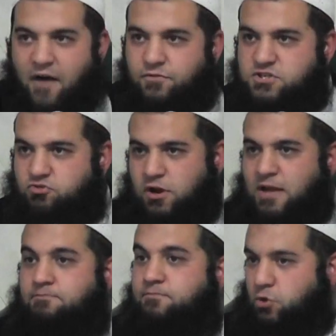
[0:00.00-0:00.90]
And the
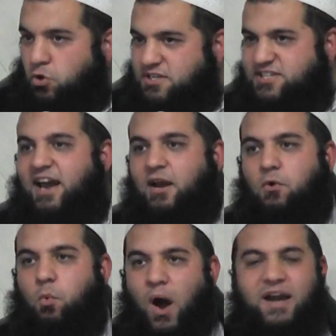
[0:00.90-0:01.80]
scream, you can
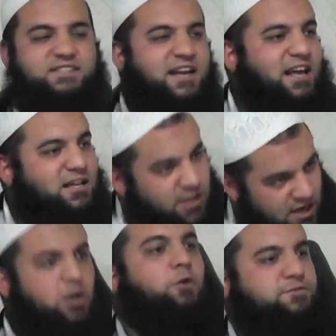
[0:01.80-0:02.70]
tell, one is a little
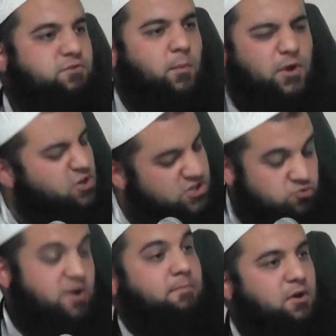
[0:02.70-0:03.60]
takalluf scream where you just
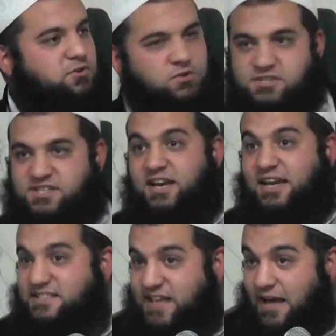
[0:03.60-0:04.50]
scream because you've just seen
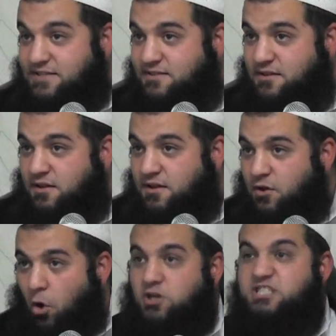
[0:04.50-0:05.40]
an insect
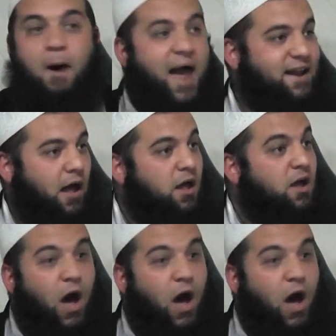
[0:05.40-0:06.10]
or a spider.